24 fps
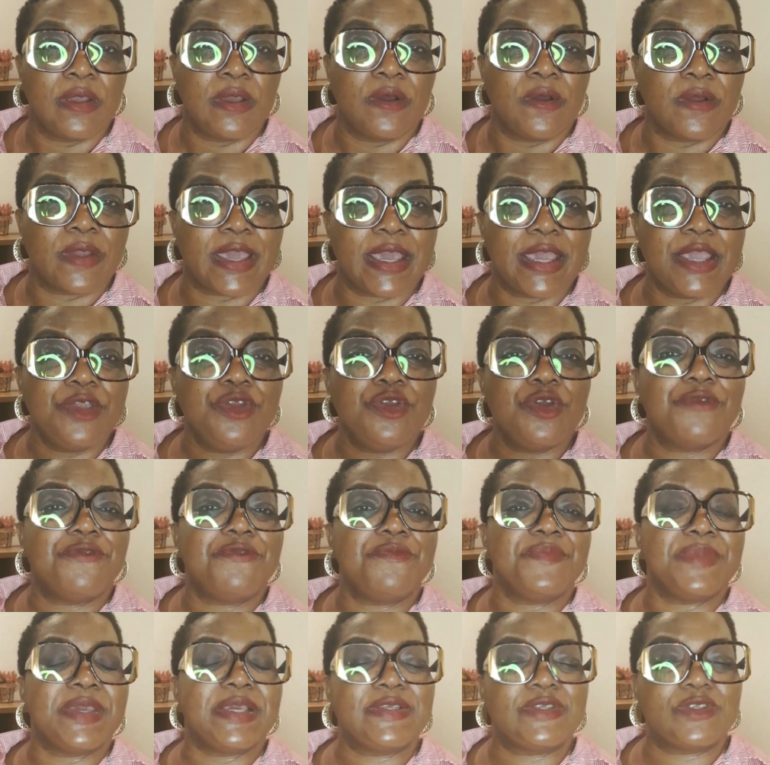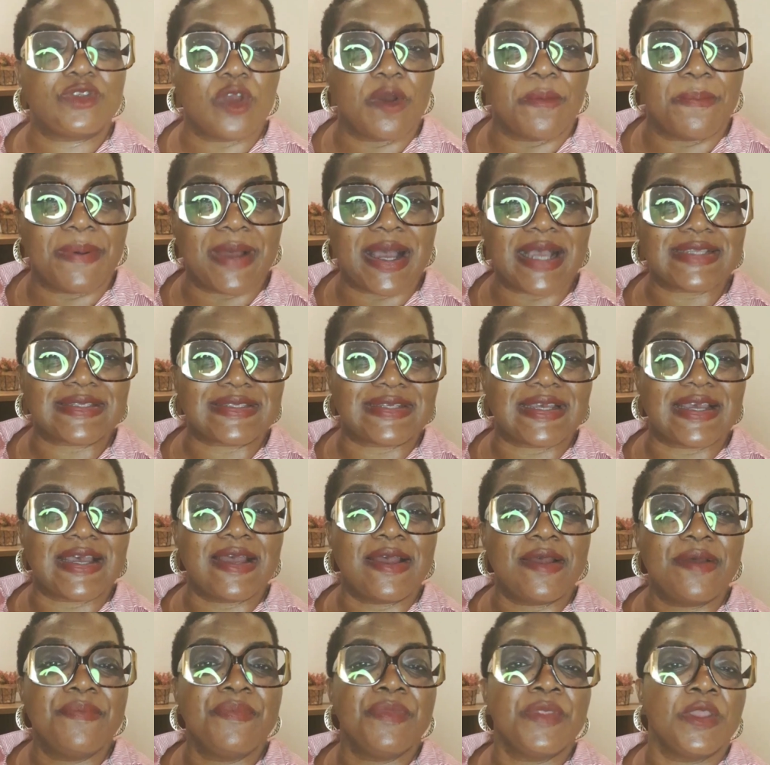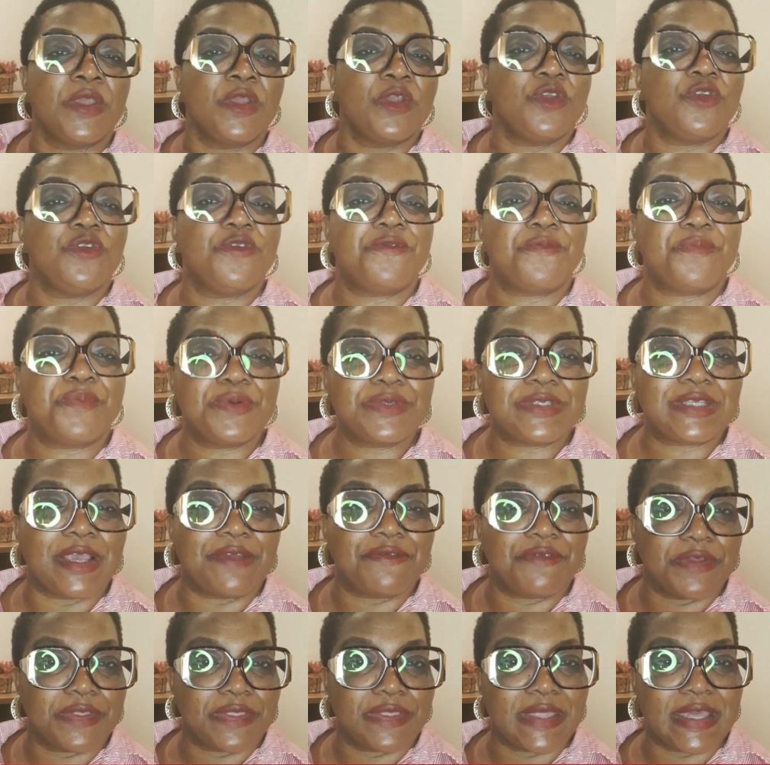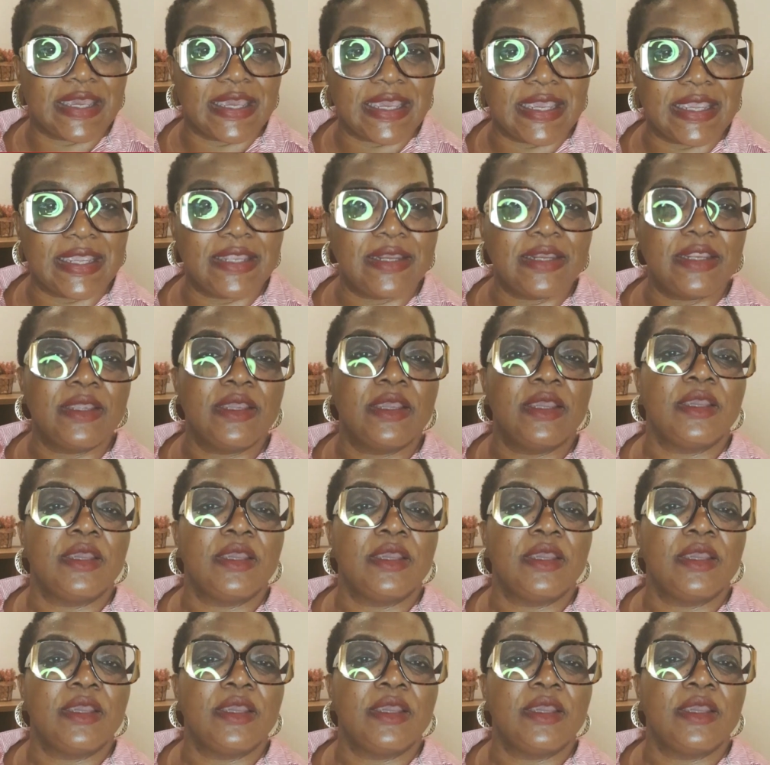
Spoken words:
Okay, you've mixed your batter, you've put everything in.